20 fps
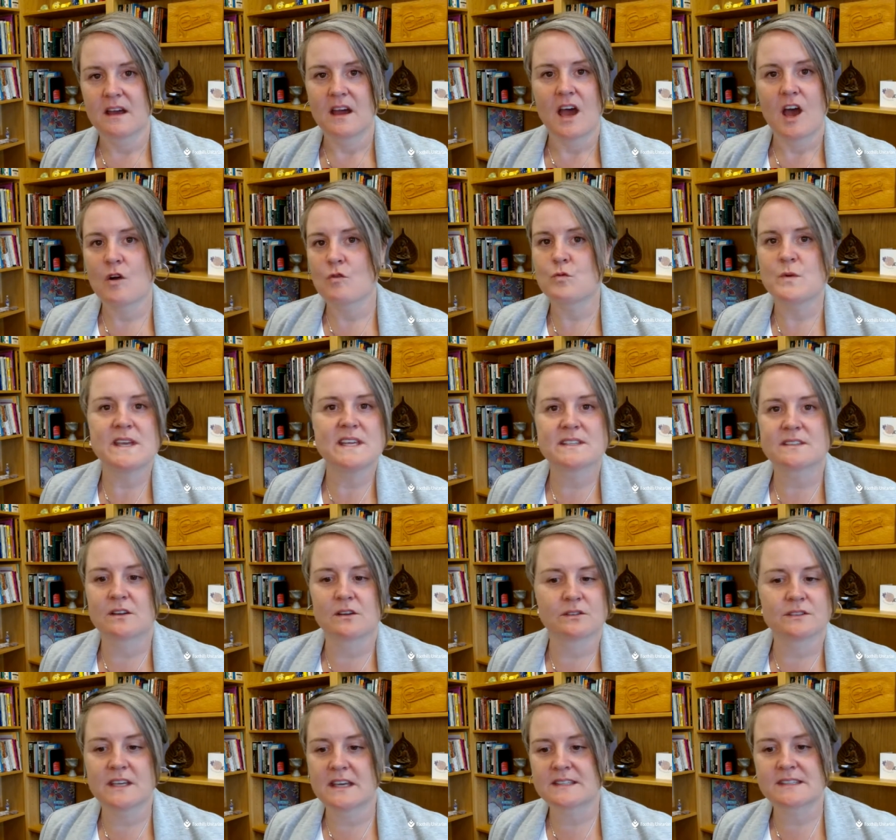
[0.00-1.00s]
A
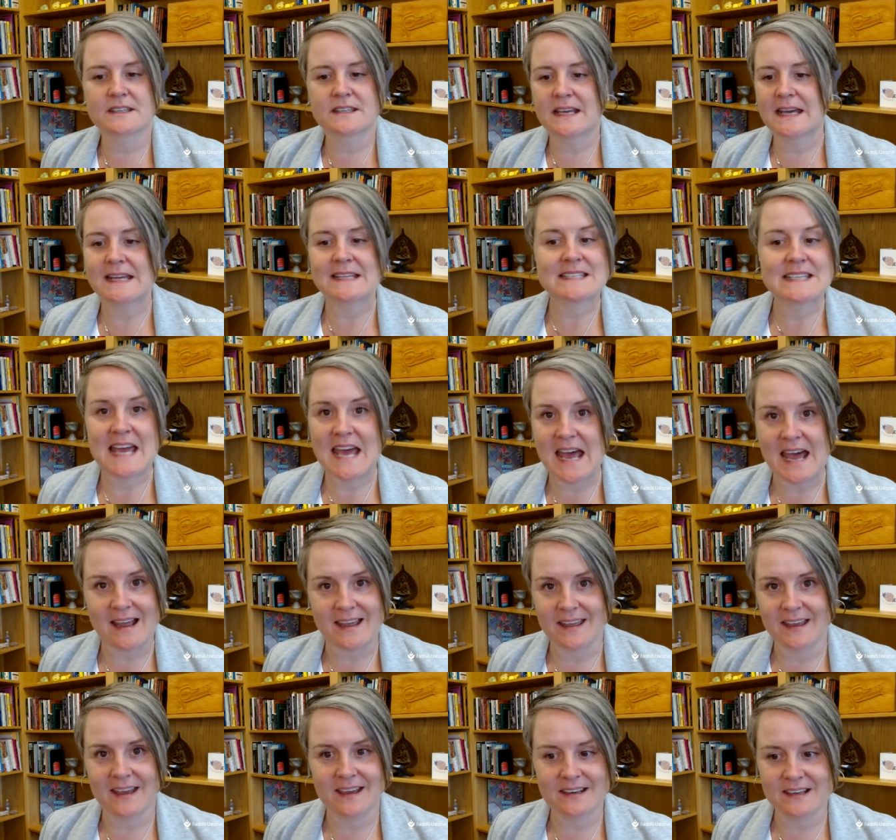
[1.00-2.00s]
weasel doesn't
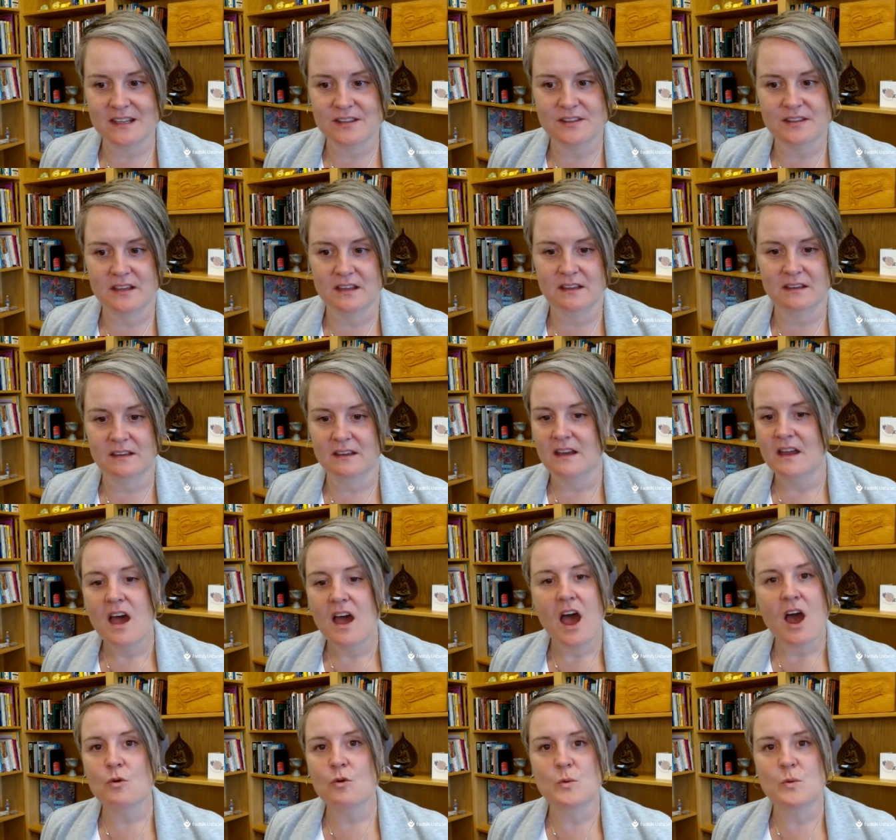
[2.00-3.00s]
attack anything.
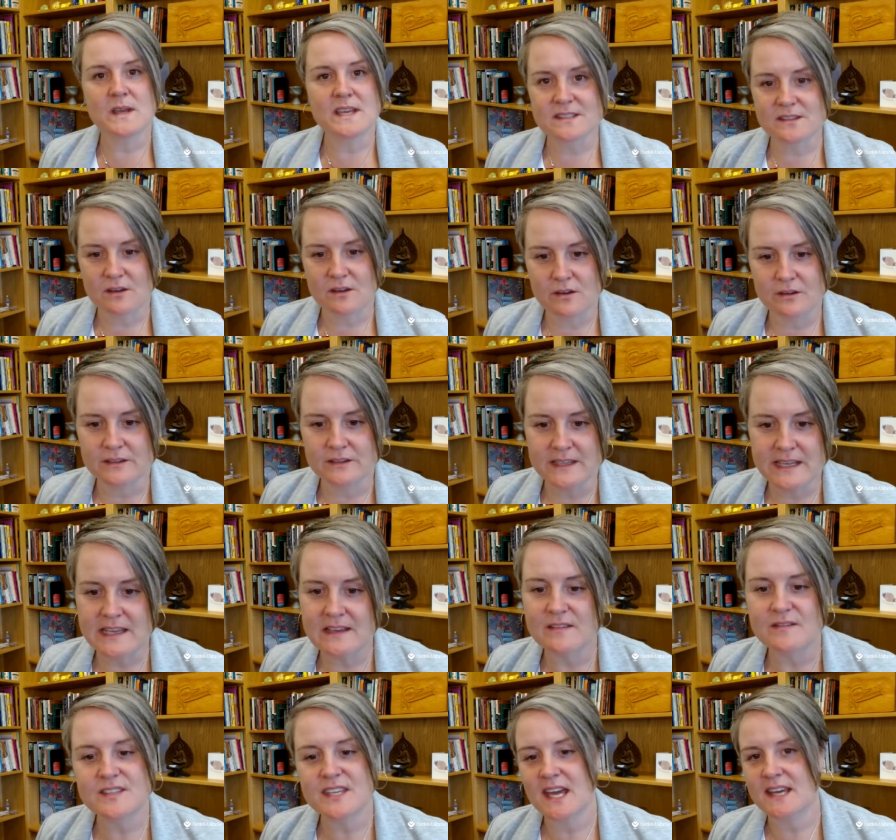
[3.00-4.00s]
A weasel
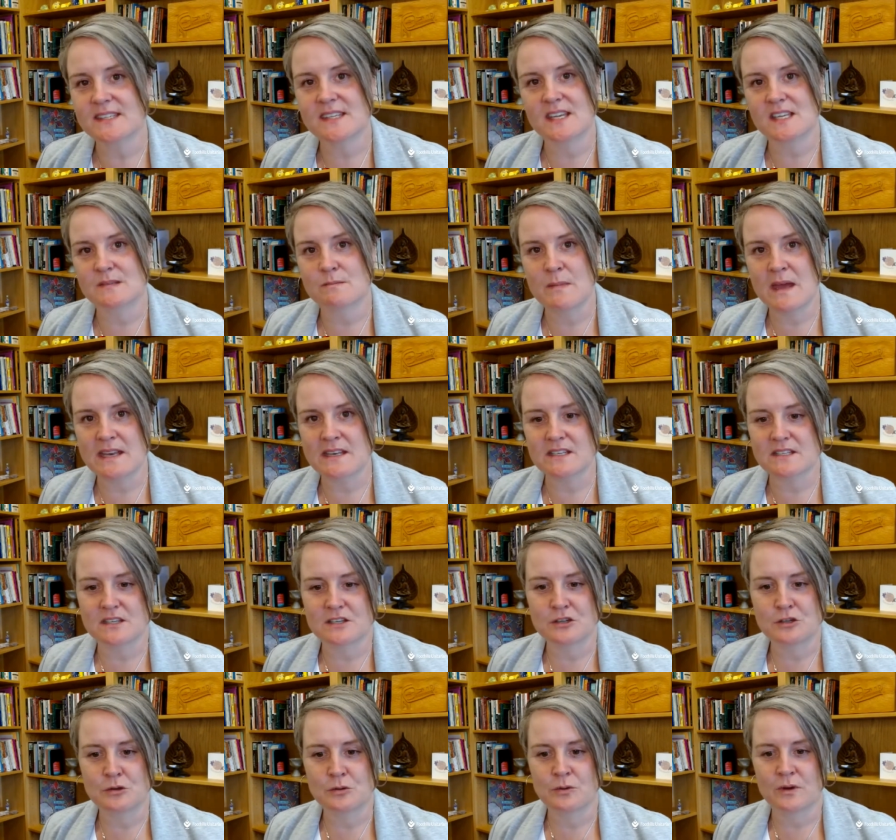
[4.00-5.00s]
lives as he's meant
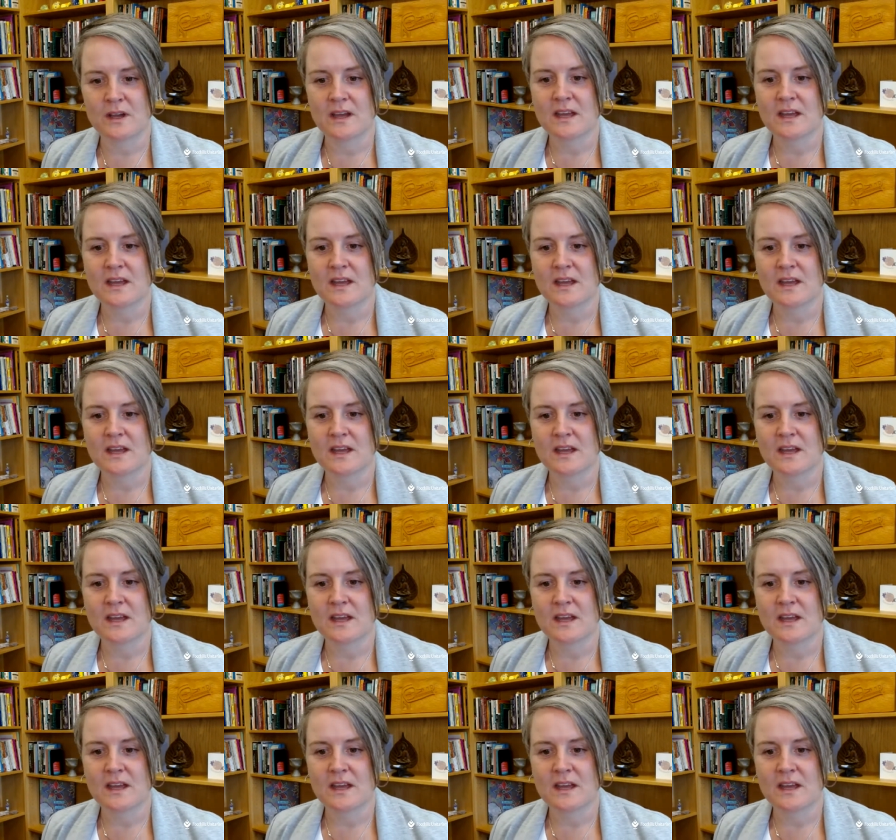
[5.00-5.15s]
to,